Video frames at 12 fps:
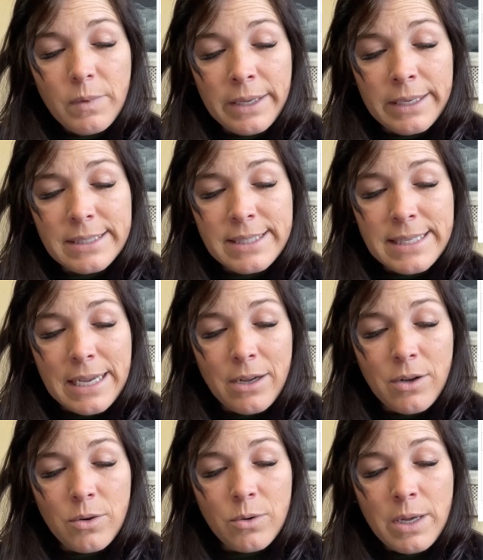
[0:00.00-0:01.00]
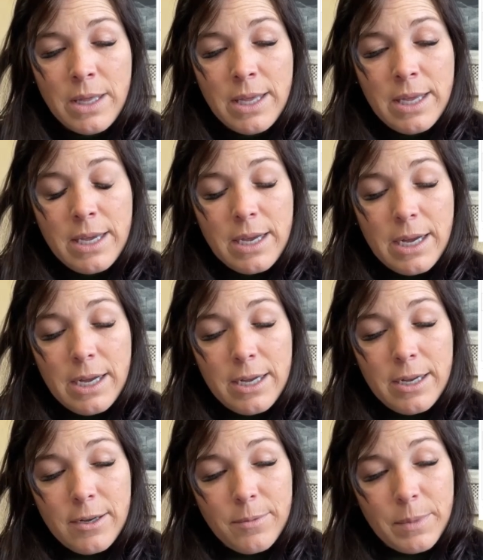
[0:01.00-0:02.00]
And so
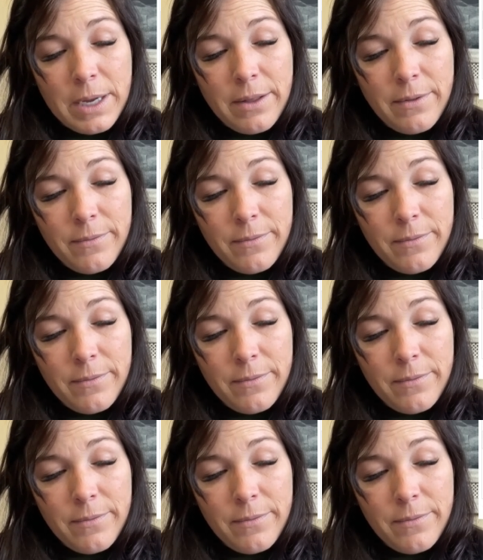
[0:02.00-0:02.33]
um,